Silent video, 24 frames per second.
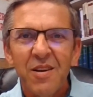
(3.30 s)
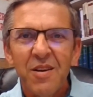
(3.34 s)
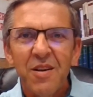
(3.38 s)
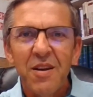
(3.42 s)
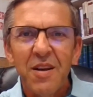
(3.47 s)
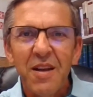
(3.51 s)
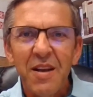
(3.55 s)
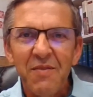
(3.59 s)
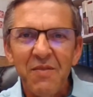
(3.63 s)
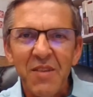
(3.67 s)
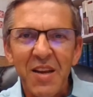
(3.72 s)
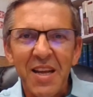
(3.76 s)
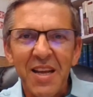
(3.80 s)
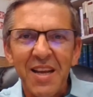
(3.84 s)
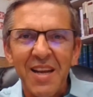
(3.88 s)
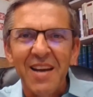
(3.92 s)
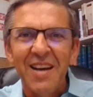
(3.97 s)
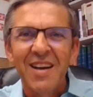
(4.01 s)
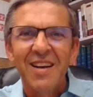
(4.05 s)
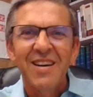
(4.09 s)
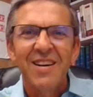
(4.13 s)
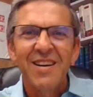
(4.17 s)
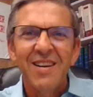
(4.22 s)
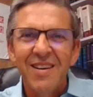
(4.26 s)
Good evening.
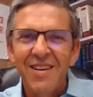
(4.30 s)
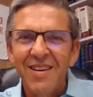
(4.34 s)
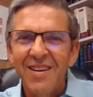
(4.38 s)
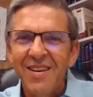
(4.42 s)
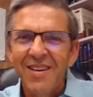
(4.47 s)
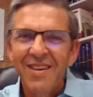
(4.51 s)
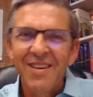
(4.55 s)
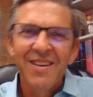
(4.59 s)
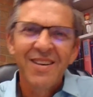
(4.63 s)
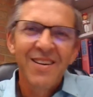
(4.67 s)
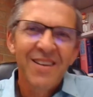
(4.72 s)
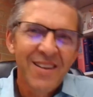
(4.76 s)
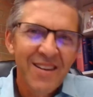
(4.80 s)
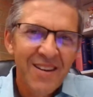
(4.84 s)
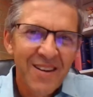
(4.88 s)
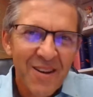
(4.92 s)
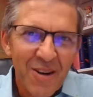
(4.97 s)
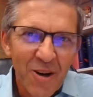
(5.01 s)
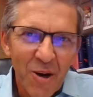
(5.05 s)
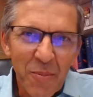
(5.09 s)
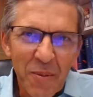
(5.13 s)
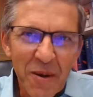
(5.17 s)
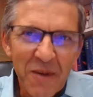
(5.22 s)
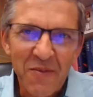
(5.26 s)

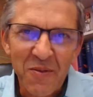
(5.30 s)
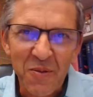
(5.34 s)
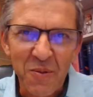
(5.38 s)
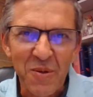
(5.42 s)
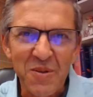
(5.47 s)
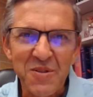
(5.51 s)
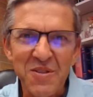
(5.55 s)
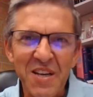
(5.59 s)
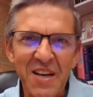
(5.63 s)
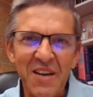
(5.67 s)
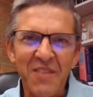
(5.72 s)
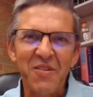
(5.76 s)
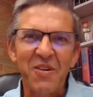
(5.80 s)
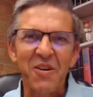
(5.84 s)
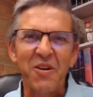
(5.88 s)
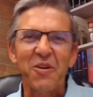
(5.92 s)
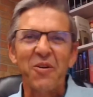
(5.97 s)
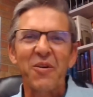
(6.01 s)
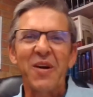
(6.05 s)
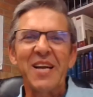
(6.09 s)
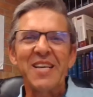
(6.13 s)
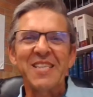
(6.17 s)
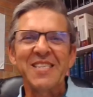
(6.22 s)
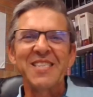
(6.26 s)
Hope everyone's having a
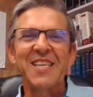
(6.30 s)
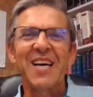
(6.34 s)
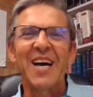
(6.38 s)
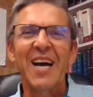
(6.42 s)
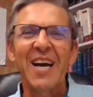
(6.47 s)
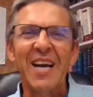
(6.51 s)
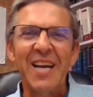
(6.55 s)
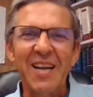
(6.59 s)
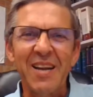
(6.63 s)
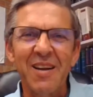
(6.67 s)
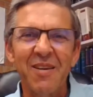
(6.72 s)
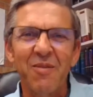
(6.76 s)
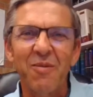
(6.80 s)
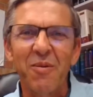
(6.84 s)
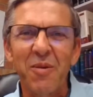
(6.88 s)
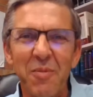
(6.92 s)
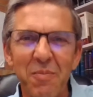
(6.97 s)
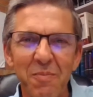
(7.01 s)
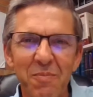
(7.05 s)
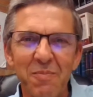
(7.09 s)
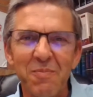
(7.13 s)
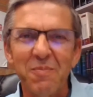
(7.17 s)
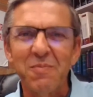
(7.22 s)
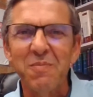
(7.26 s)
great day. What
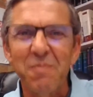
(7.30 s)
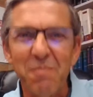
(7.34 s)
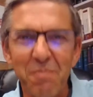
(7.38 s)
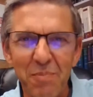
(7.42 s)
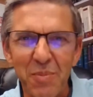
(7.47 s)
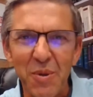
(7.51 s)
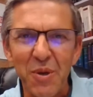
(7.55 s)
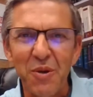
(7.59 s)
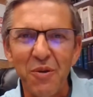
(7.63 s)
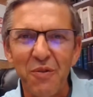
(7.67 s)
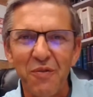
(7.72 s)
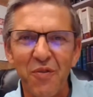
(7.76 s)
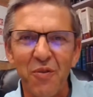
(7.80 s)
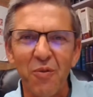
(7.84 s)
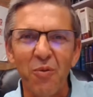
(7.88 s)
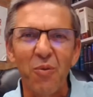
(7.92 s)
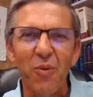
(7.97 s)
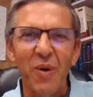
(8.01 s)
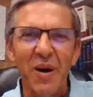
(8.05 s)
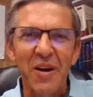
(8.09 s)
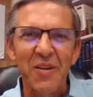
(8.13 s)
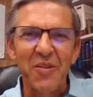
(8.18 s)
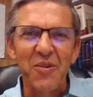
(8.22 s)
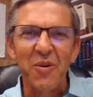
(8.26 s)
beautiful
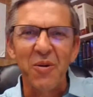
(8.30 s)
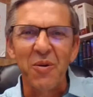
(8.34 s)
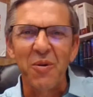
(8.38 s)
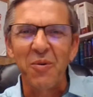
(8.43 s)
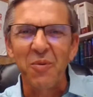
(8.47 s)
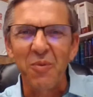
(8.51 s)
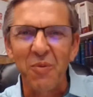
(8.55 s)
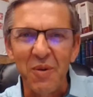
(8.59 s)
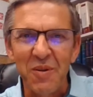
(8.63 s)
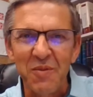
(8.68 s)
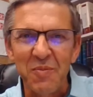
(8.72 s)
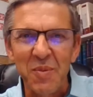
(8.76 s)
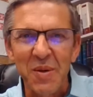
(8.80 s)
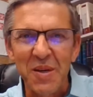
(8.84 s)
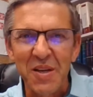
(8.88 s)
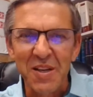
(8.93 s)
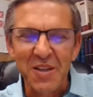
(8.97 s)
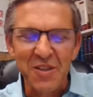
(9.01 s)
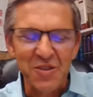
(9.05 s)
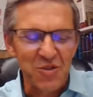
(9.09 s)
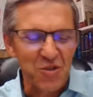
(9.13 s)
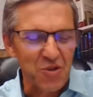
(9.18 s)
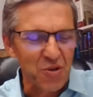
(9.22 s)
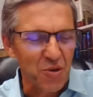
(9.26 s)
weather we've been
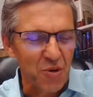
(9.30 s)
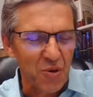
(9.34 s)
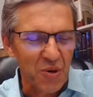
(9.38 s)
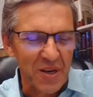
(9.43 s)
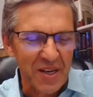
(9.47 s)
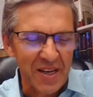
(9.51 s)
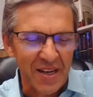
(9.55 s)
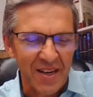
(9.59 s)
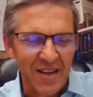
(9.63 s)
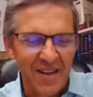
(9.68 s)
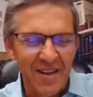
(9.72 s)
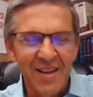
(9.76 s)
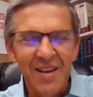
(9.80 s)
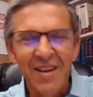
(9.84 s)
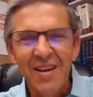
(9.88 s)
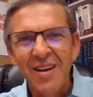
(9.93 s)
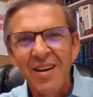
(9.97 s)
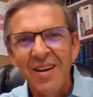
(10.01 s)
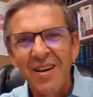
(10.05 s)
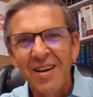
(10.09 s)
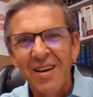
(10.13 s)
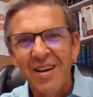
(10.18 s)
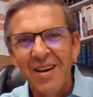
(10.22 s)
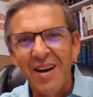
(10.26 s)
enjoying
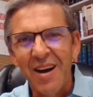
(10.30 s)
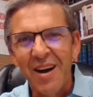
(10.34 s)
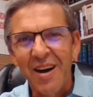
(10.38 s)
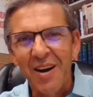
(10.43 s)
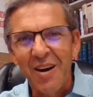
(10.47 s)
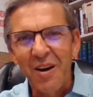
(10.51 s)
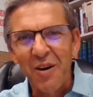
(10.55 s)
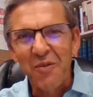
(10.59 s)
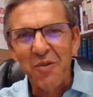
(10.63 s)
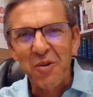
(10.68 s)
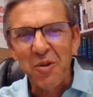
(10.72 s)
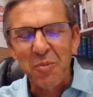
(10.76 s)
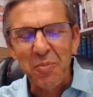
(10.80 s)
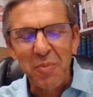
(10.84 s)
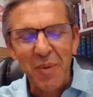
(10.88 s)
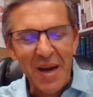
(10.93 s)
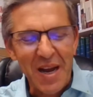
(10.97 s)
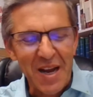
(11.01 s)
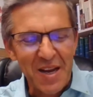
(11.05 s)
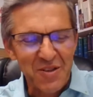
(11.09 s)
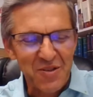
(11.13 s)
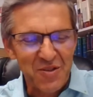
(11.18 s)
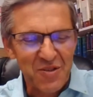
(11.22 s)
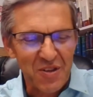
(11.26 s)
over the
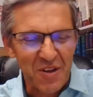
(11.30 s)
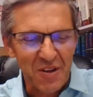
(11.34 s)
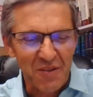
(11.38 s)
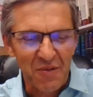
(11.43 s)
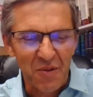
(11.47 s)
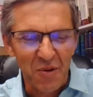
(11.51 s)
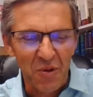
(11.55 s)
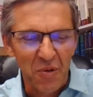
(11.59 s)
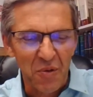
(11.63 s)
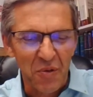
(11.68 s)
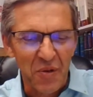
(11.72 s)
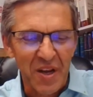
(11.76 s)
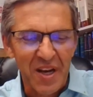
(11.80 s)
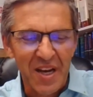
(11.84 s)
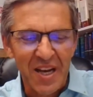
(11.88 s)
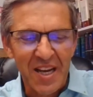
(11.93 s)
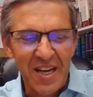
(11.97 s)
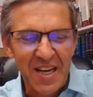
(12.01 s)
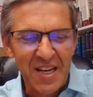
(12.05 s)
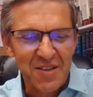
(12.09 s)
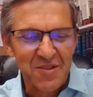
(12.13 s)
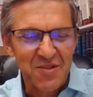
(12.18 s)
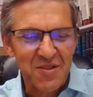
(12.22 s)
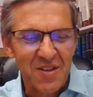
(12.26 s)
past several
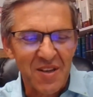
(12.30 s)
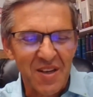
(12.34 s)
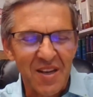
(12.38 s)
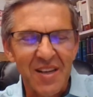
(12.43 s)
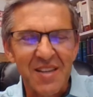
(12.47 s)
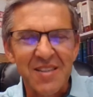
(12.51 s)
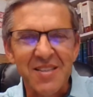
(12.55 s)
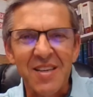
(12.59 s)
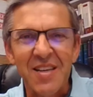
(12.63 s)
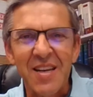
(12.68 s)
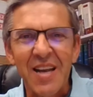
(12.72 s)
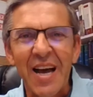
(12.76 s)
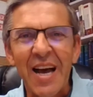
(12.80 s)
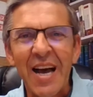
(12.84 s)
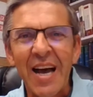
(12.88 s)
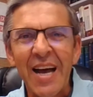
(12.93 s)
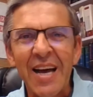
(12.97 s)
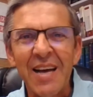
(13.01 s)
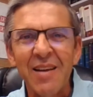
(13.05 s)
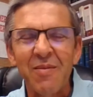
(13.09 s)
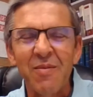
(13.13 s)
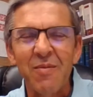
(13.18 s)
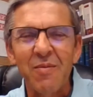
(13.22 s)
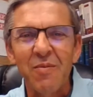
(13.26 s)
days.
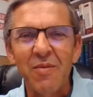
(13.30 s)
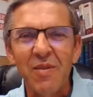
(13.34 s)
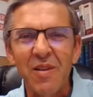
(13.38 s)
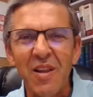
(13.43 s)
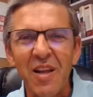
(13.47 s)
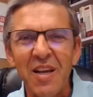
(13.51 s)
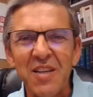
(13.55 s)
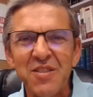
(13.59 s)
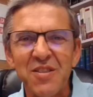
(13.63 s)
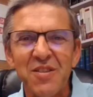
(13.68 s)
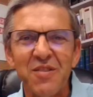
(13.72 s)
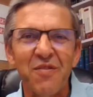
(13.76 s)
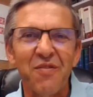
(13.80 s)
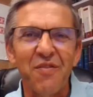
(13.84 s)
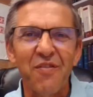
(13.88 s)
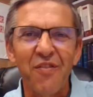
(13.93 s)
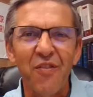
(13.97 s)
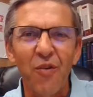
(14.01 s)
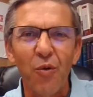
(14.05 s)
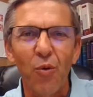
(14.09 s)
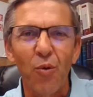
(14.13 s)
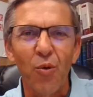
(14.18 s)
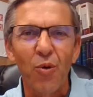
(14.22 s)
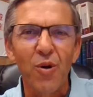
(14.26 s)
Tonight, lesson
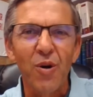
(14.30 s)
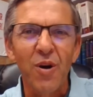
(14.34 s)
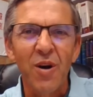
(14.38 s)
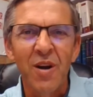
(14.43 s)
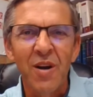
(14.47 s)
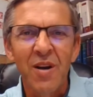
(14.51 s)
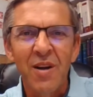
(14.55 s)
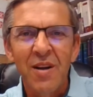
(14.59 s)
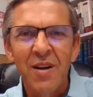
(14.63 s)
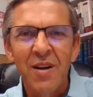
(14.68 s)
4